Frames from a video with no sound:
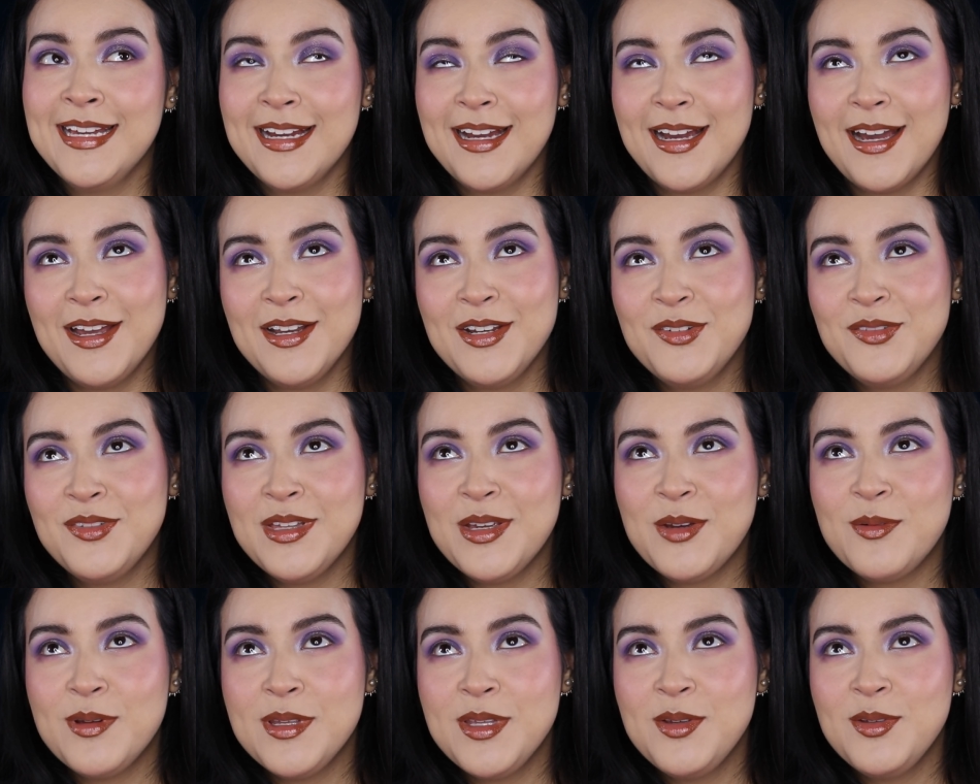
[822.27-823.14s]
kind of
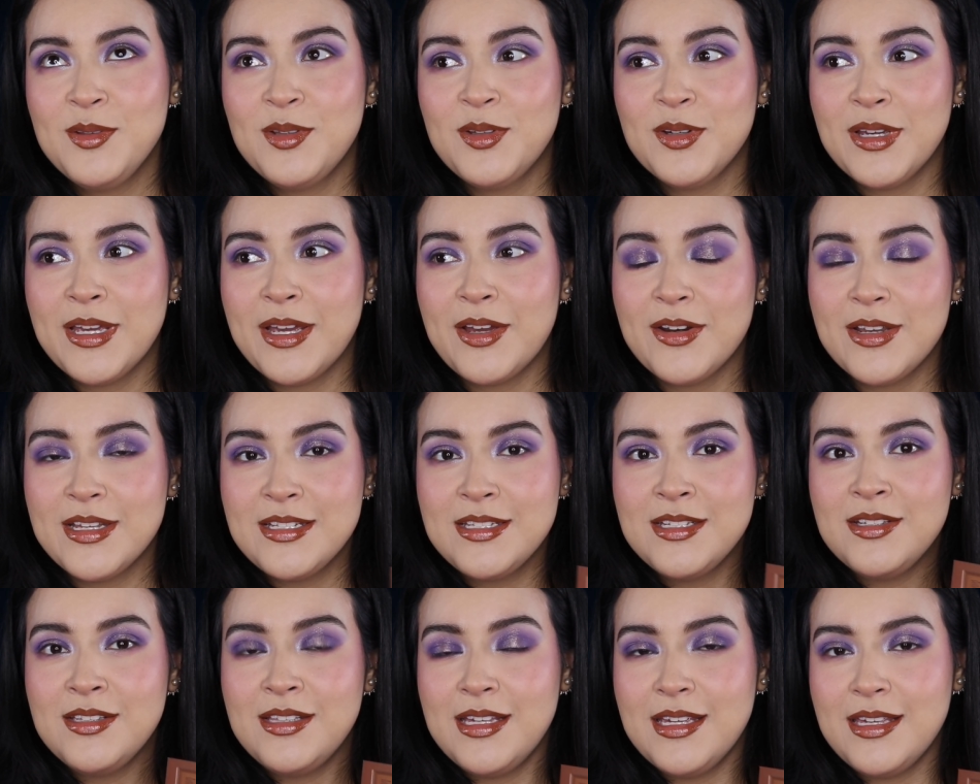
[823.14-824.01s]
like when you look out
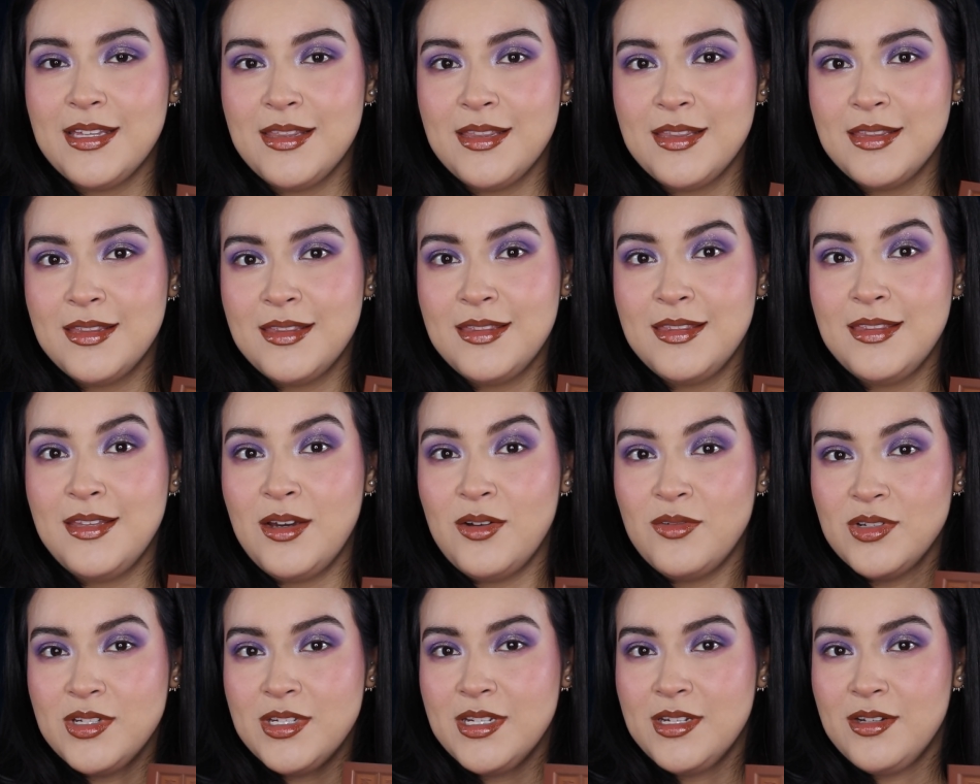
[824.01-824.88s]
into like the
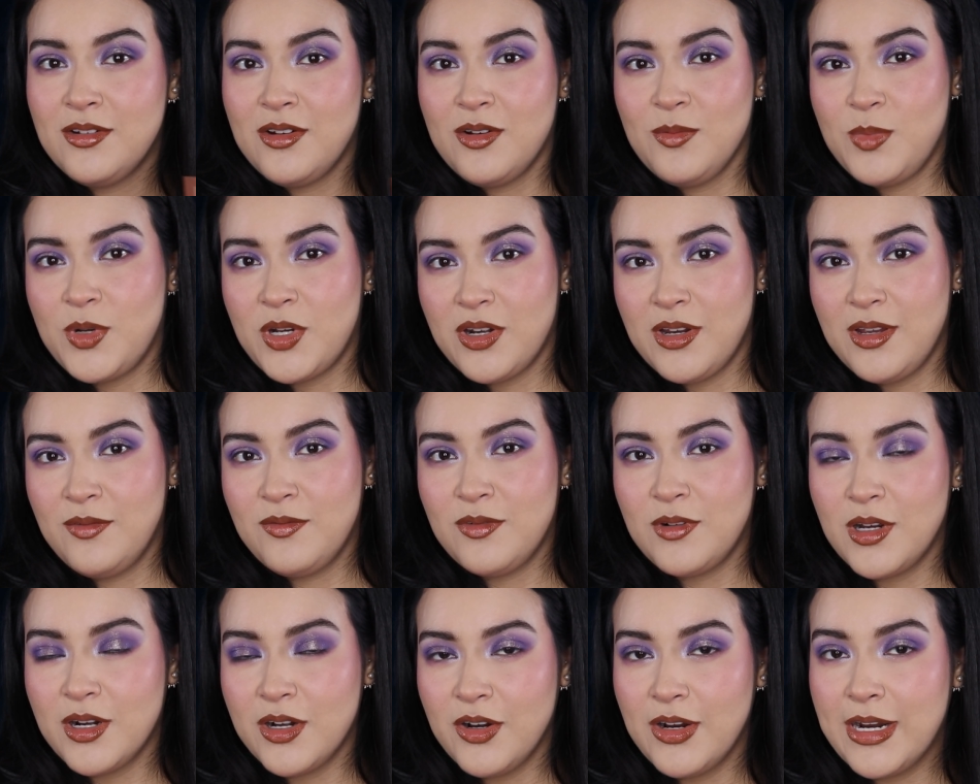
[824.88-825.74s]
ocean or a body of
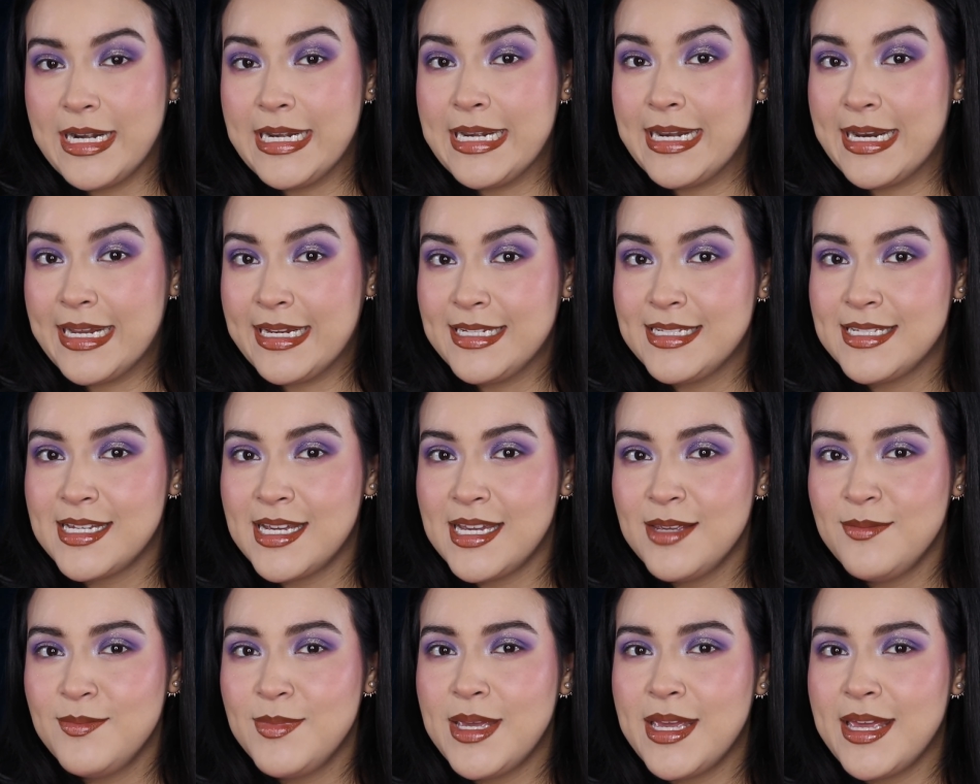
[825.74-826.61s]
water at
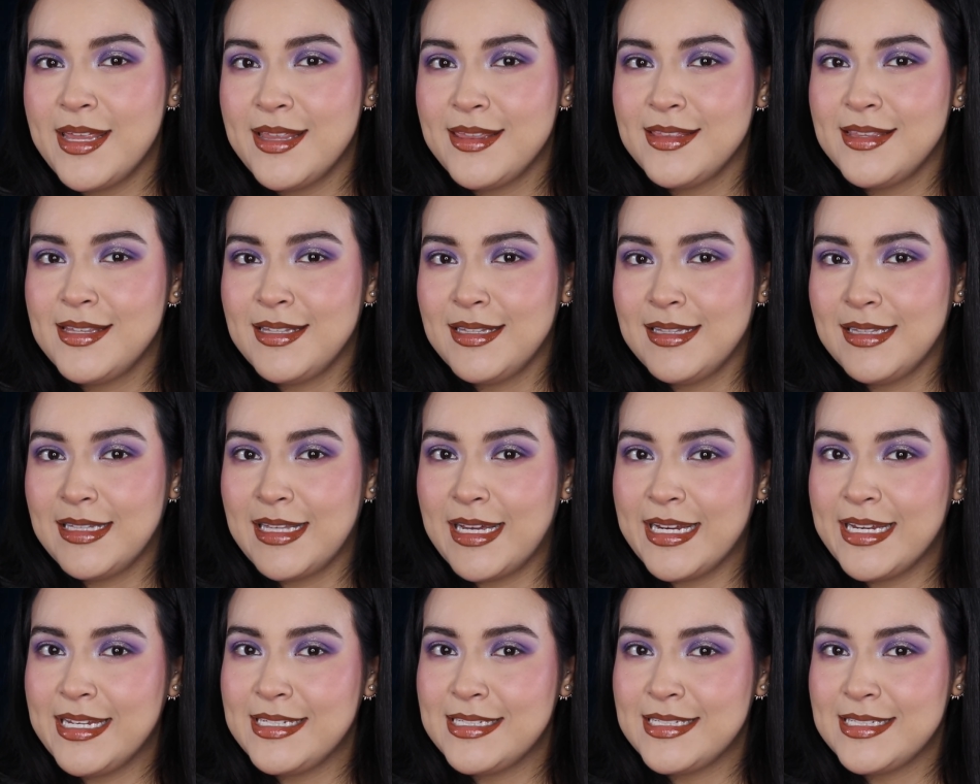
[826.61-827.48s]
nighttime and the
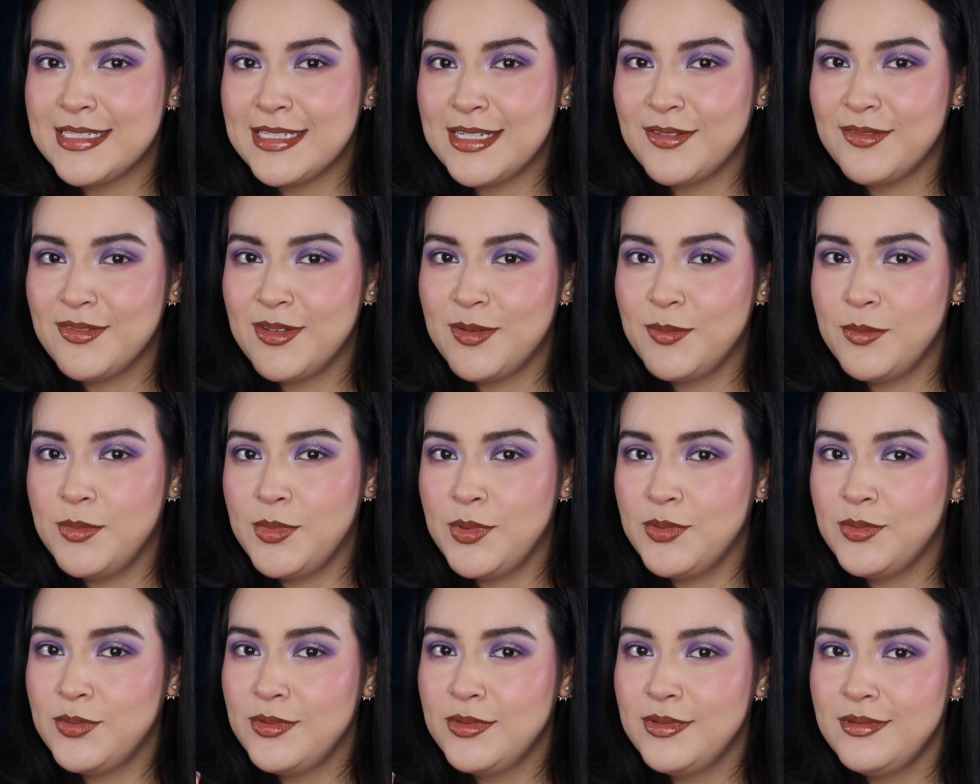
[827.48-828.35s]
light of the
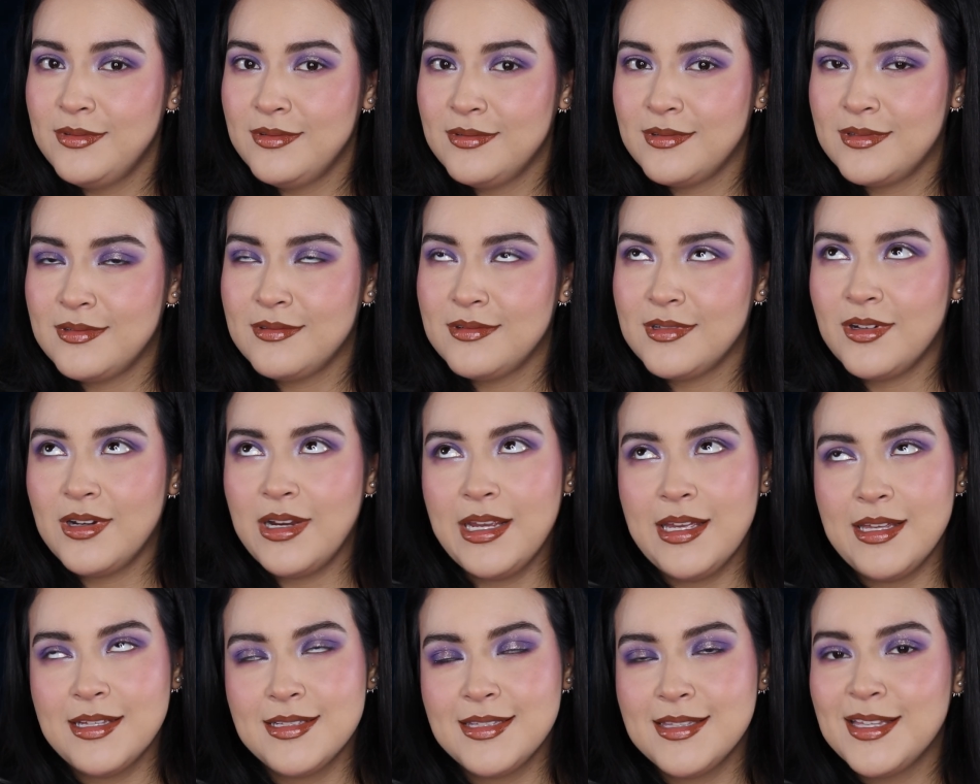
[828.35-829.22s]
moon, or I
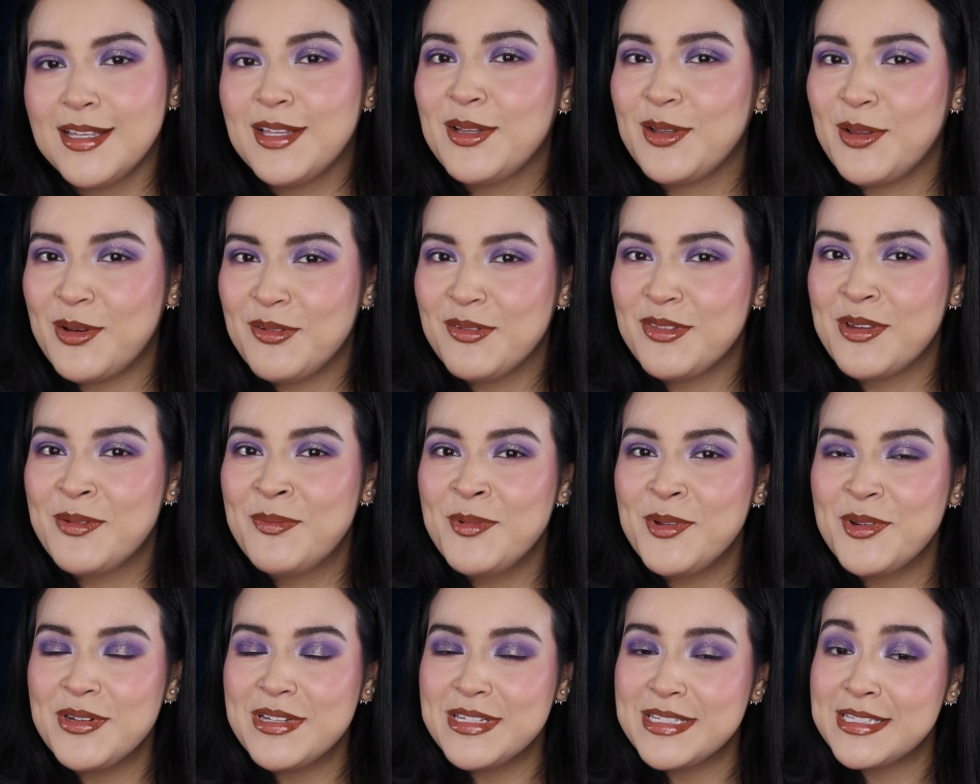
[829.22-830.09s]
guess the glow of the
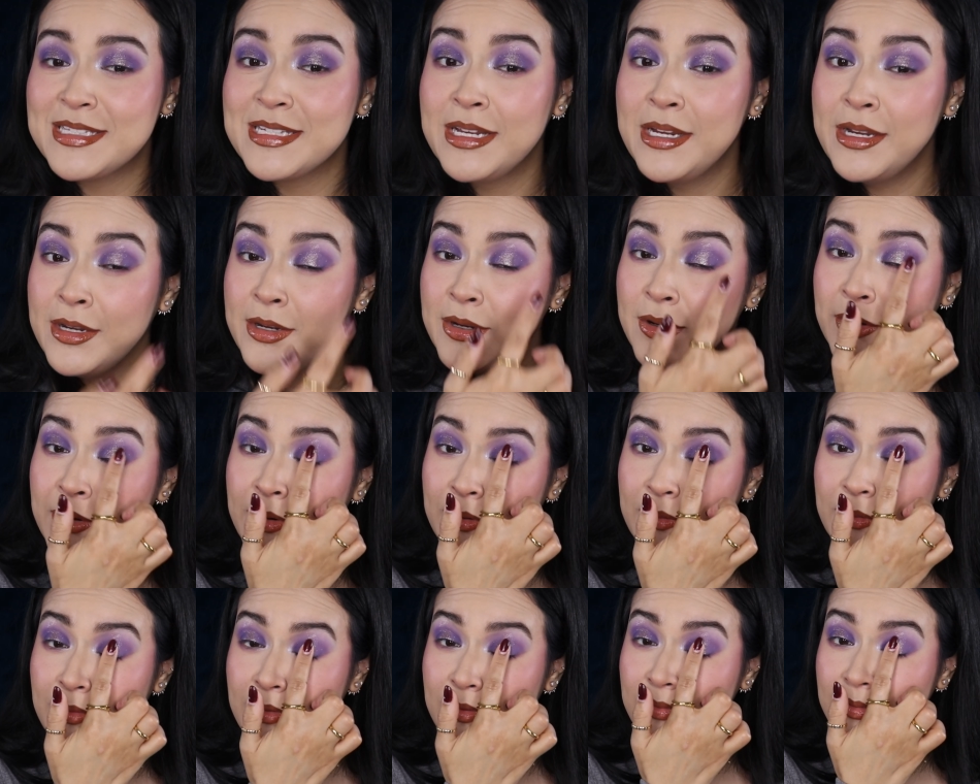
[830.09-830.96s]
moon is
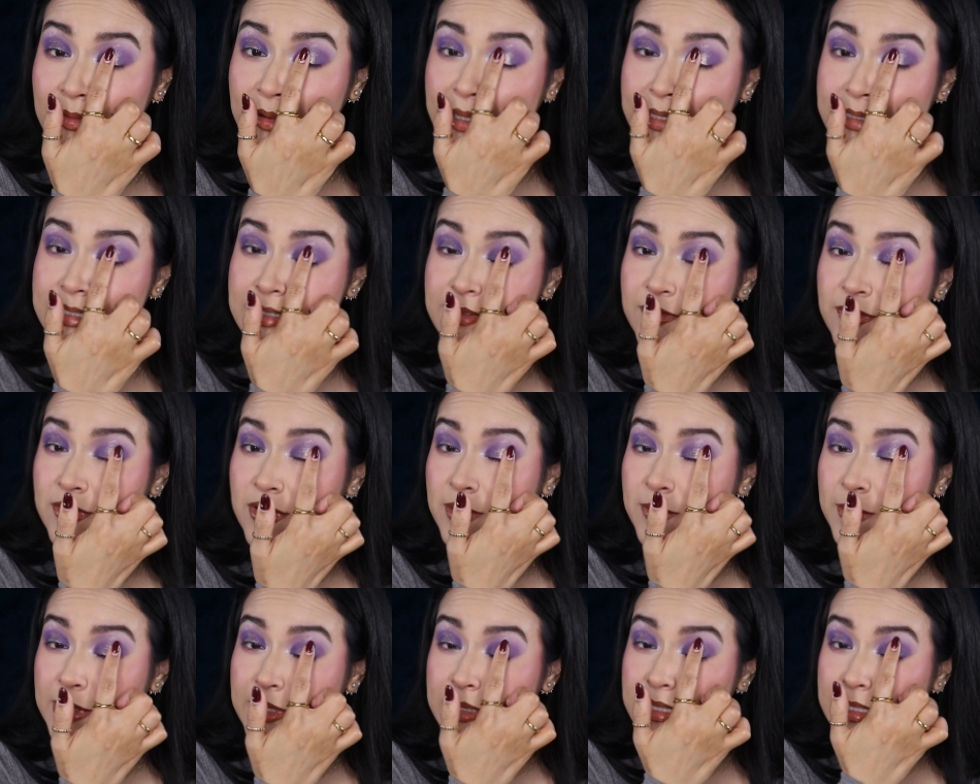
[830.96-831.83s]
reflecting
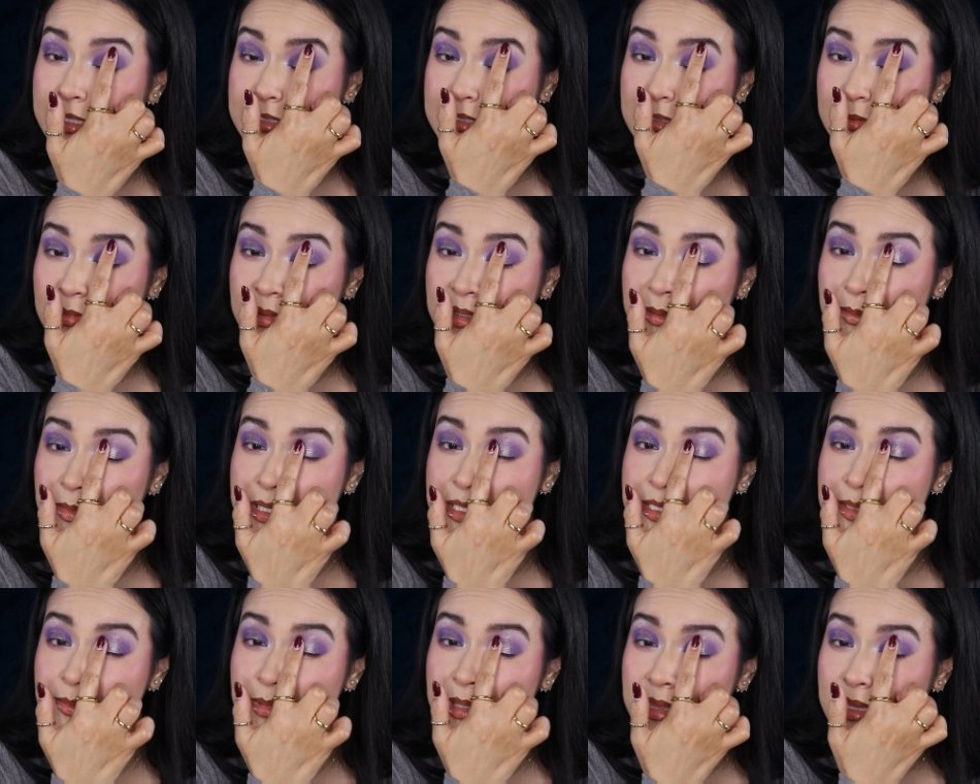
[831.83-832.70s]
from it. That's what it
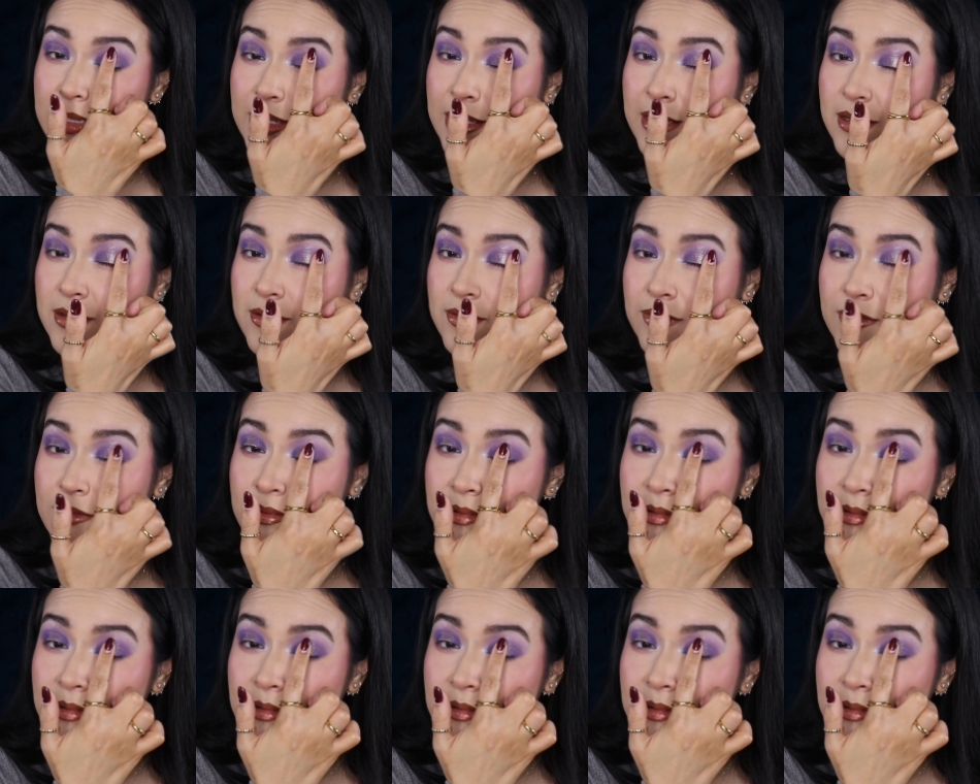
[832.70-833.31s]
makes me think of.